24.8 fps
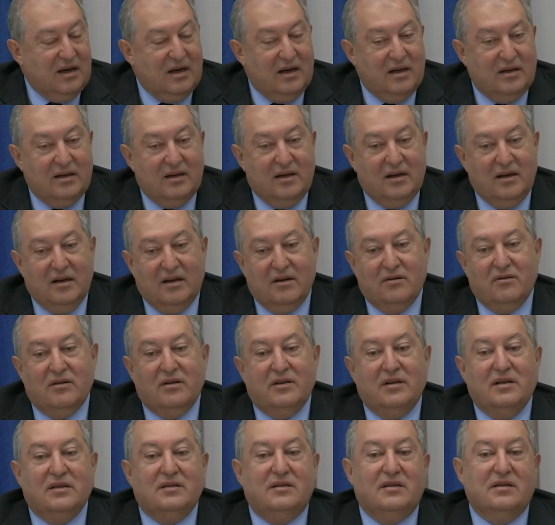And
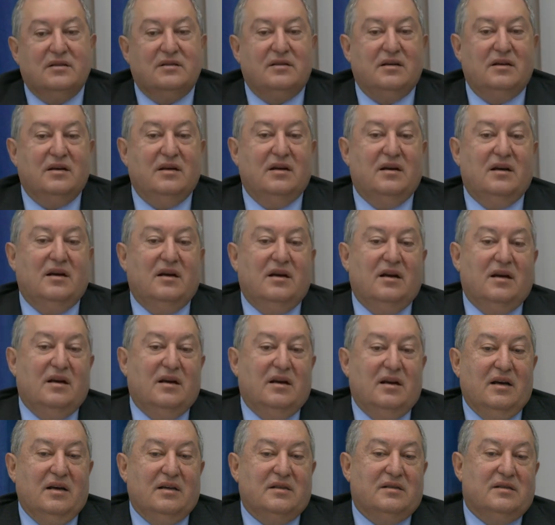here this is a
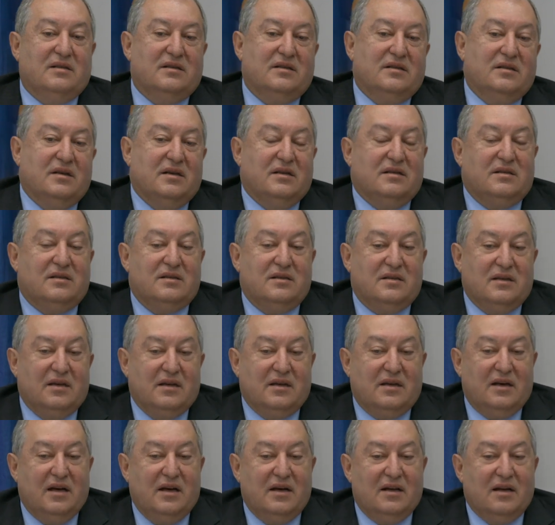it's, it's
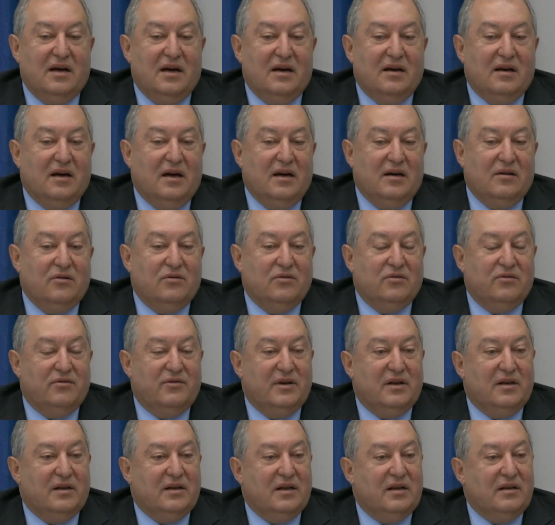again, I, I do
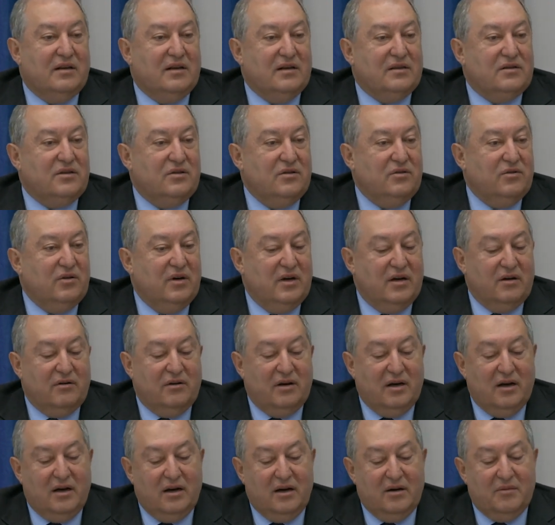feel in this new
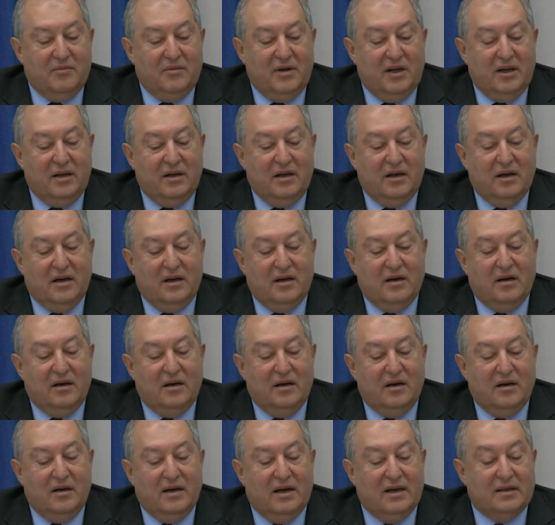era, Armenia
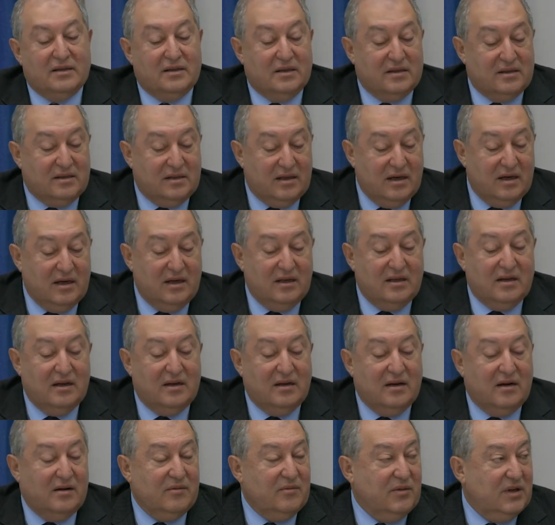as a state
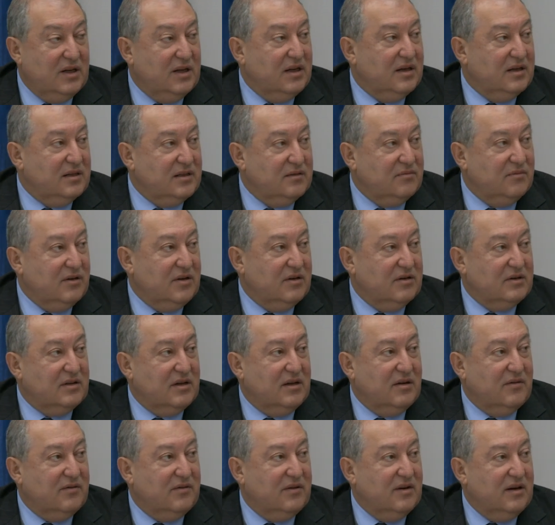and Armenians, because
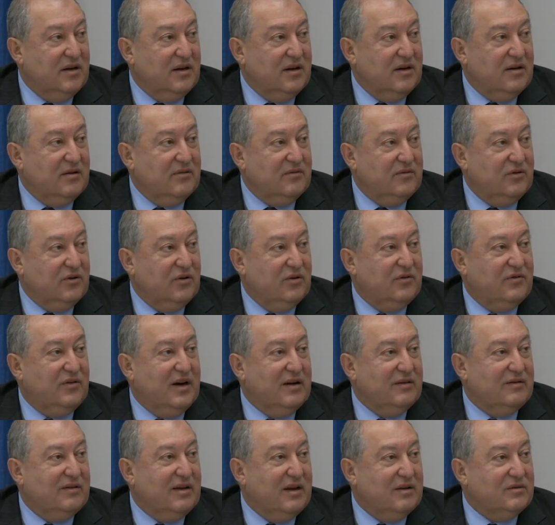there are four or
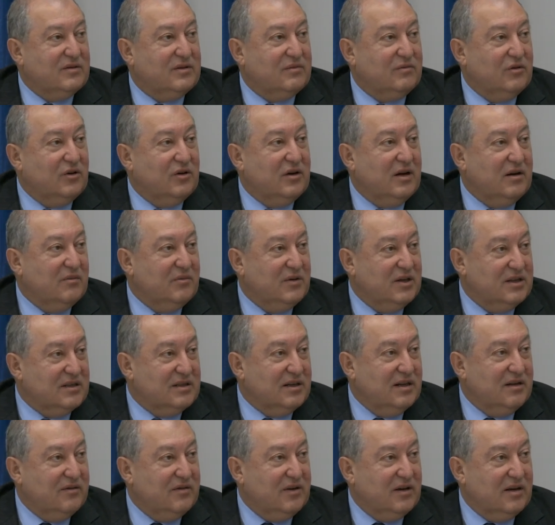five times more
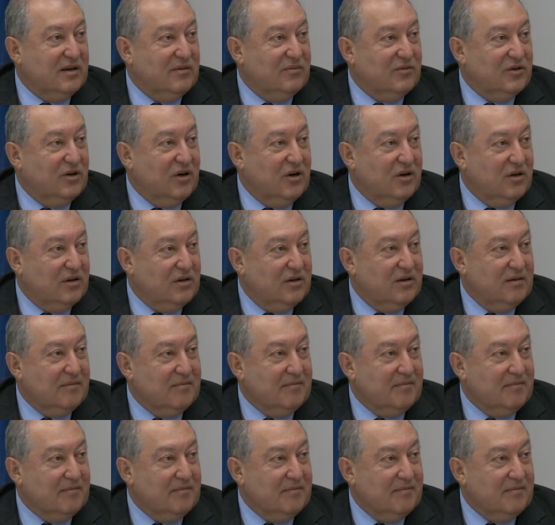Armenians living abroad.